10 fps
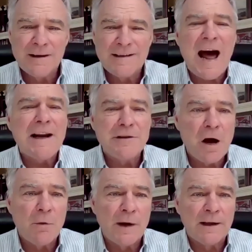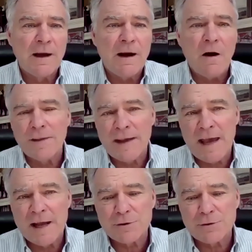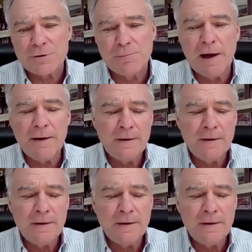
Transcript: not knowing all the answers. But